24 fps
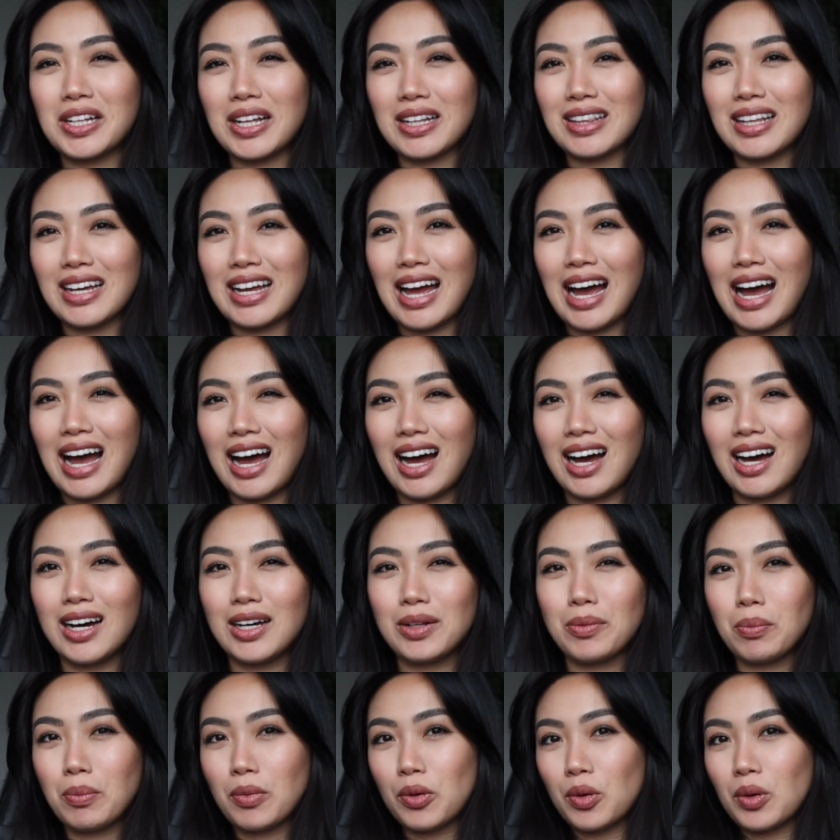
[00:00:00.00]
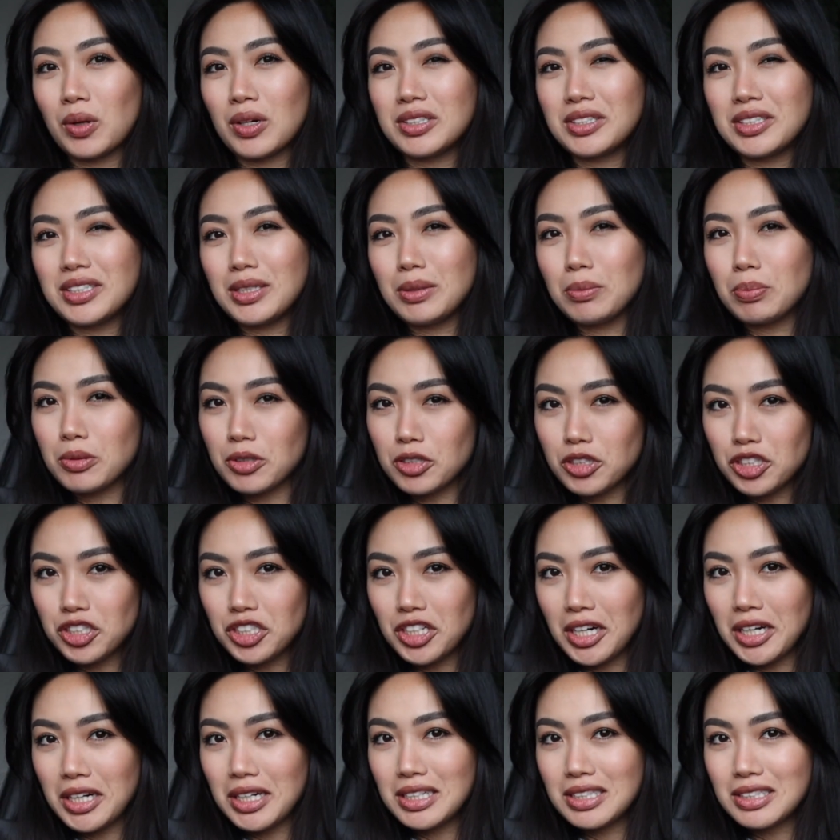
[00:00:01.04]
that they had more deeper
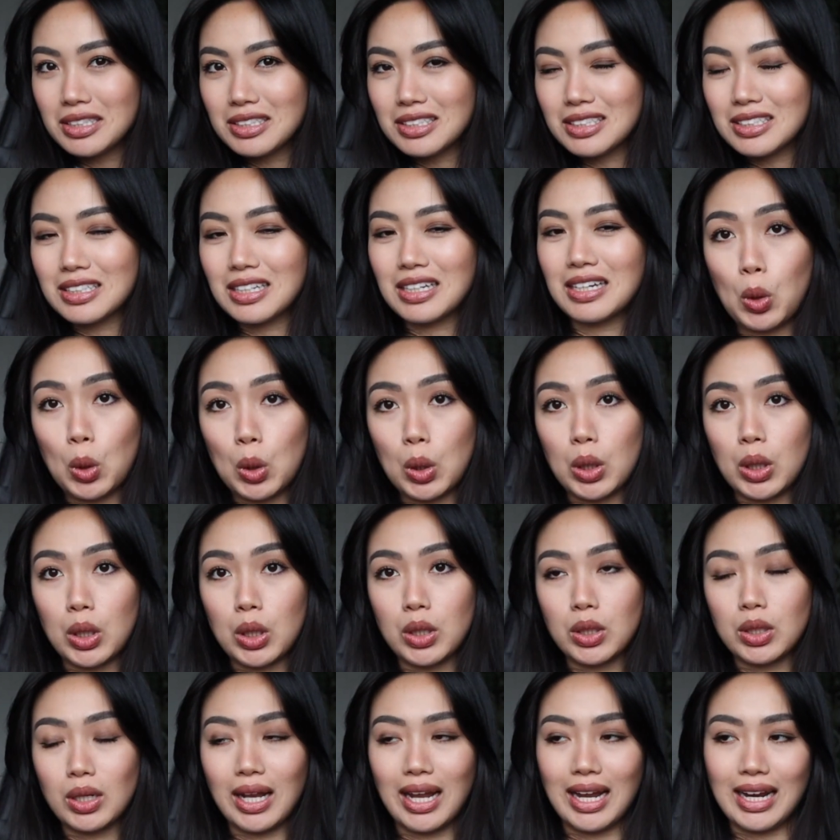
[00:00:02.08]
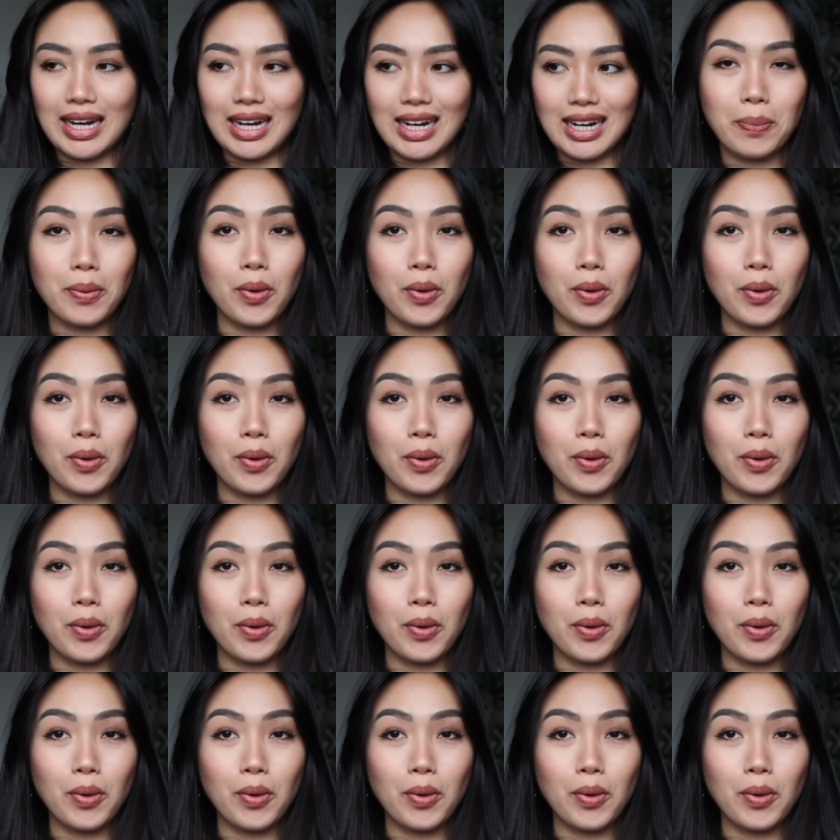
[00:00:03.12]
shades, more like